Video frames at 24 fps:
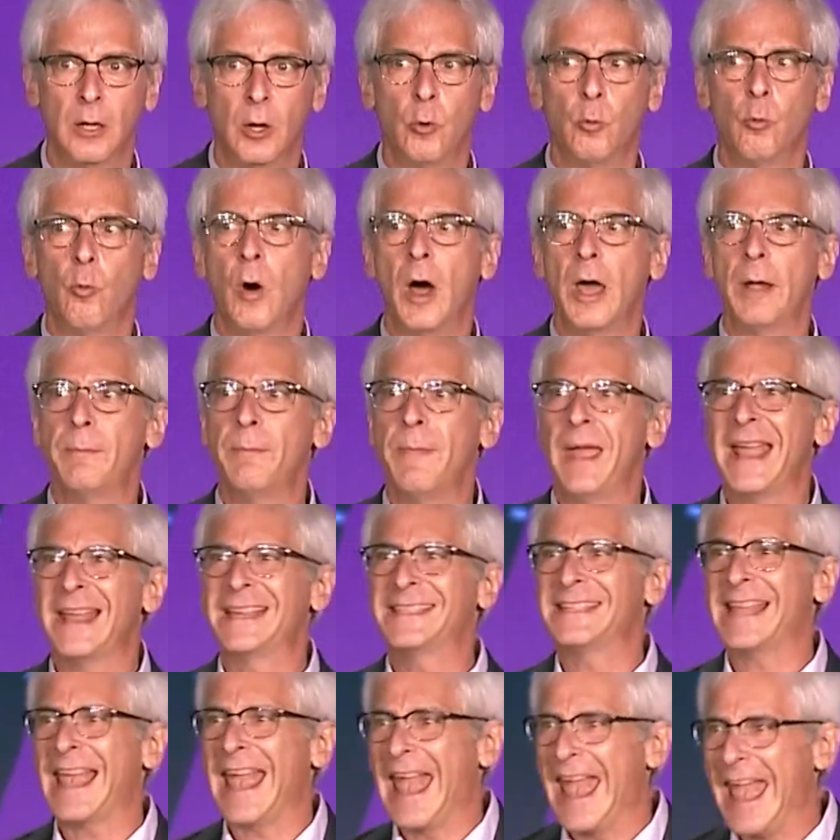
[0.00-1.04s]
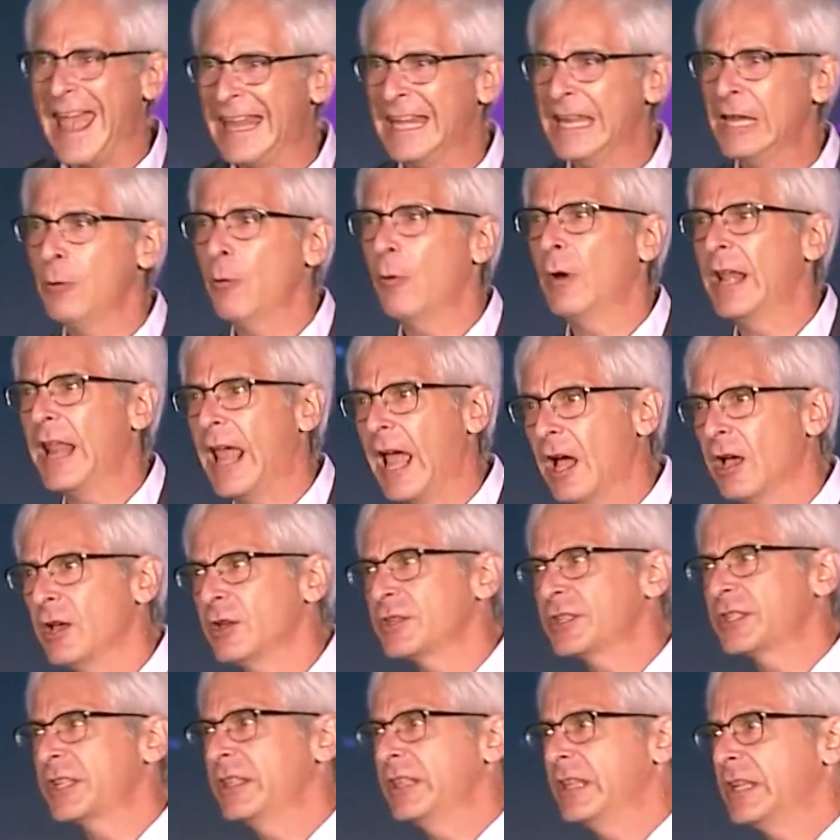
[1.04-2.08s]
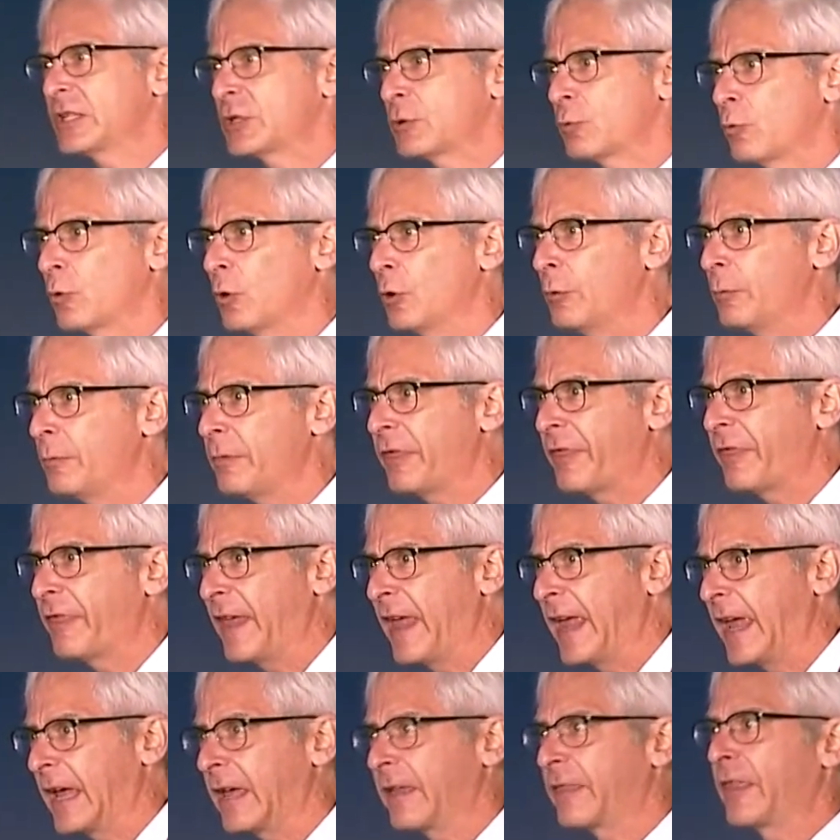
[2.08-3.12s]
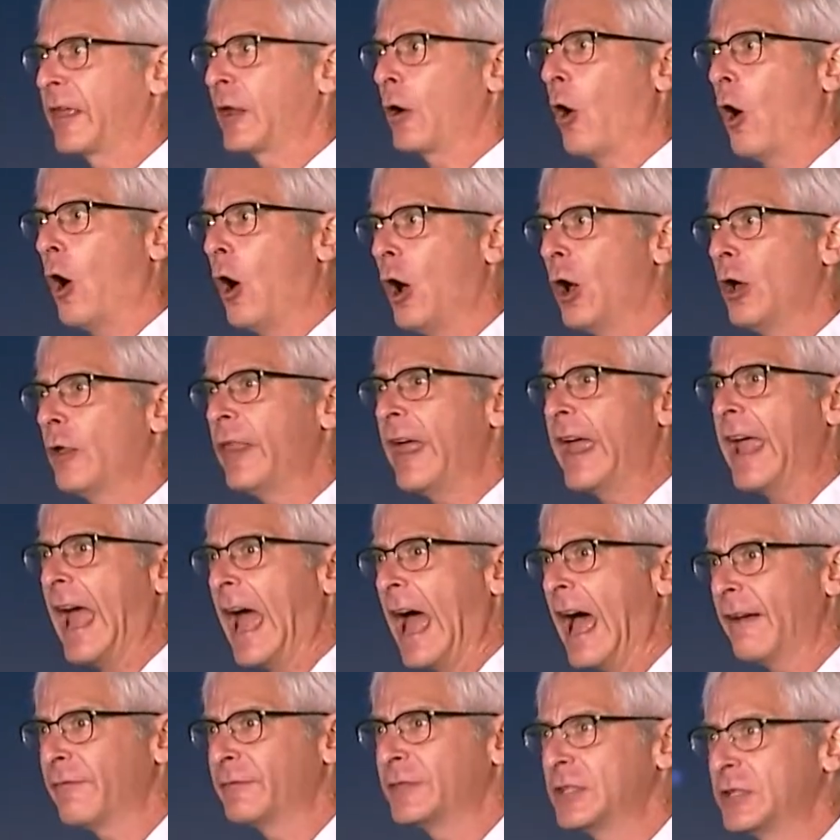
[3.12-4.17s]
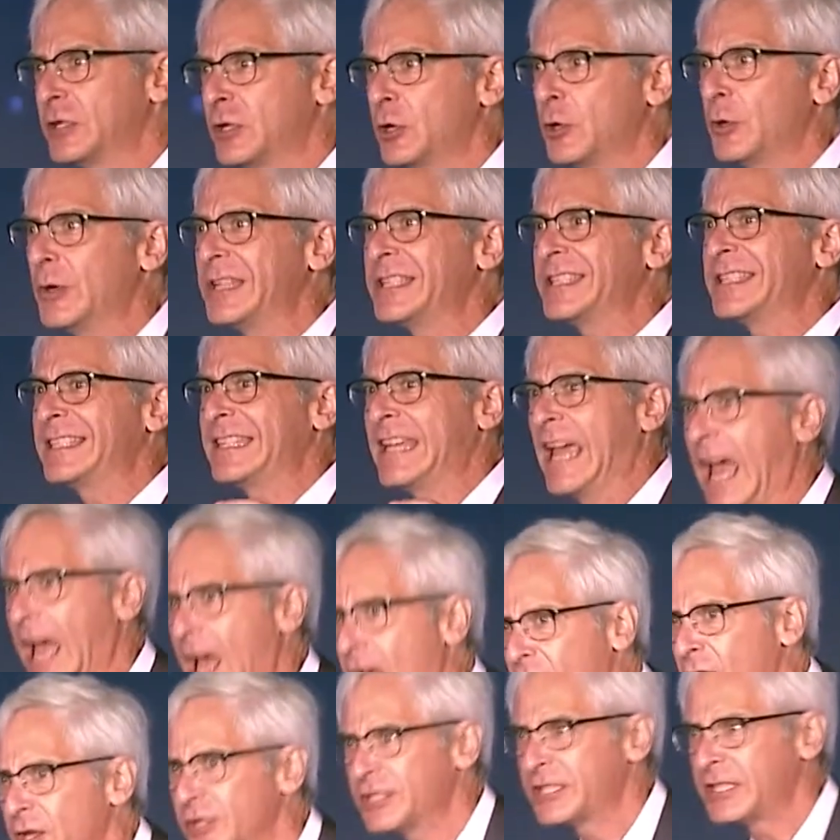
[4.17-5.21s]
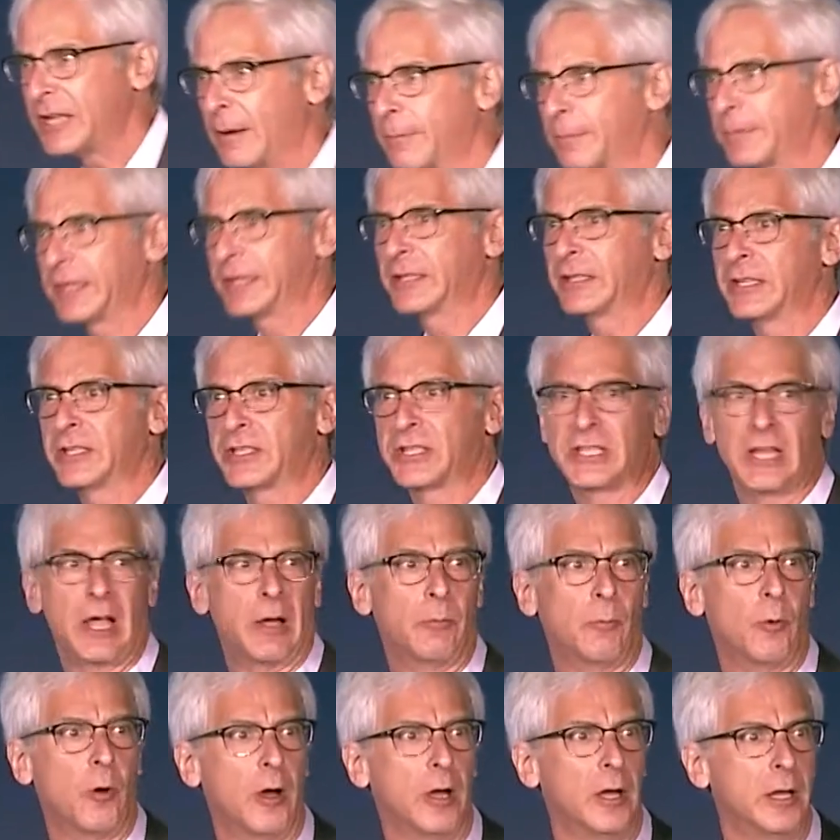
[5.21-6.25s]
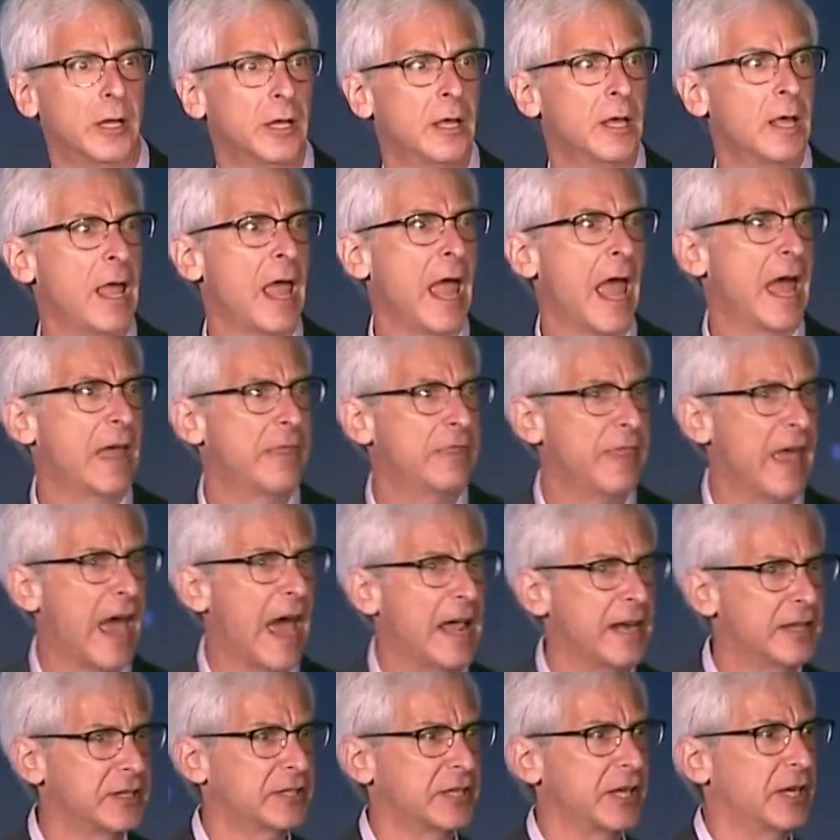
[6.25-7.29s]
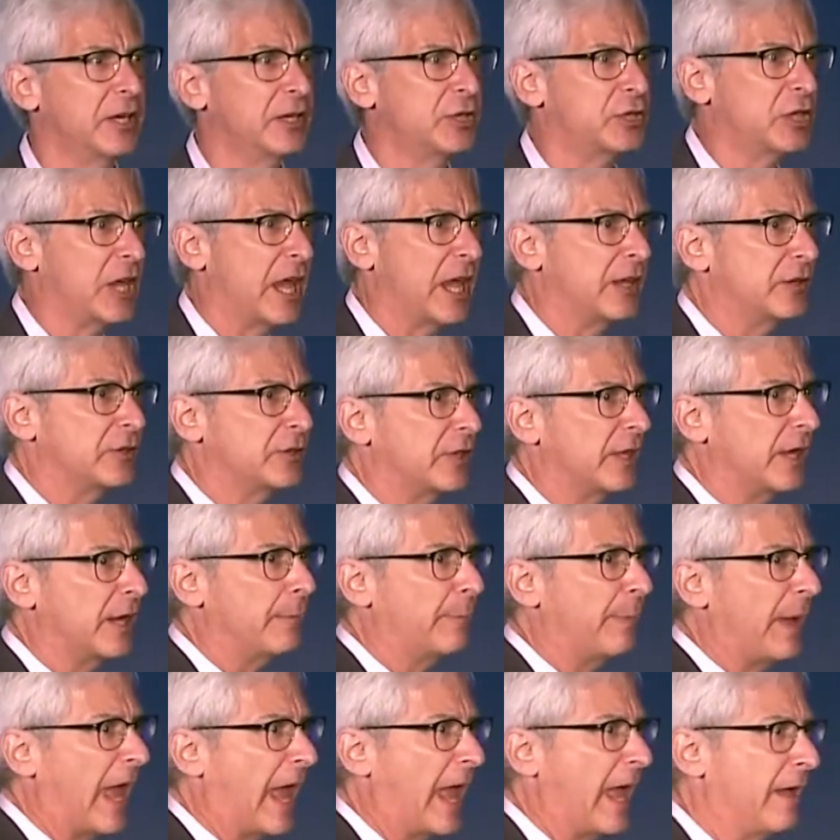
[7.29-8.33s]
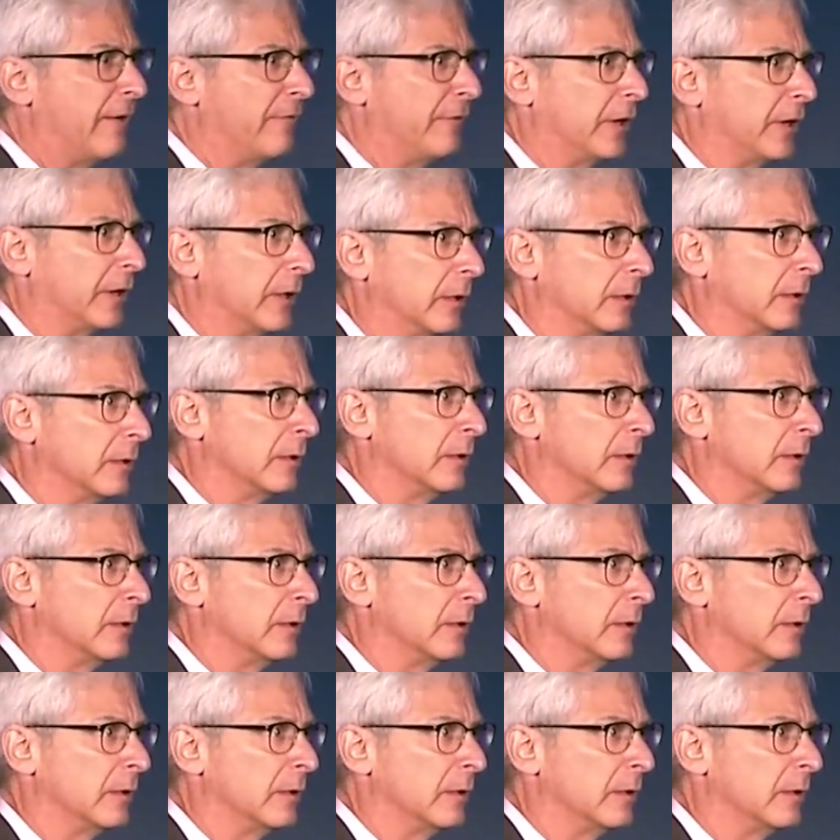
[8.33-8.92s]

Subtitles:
what makes anyone else in this room think that all they have to do is tell something to someone and that is going to change their behavior?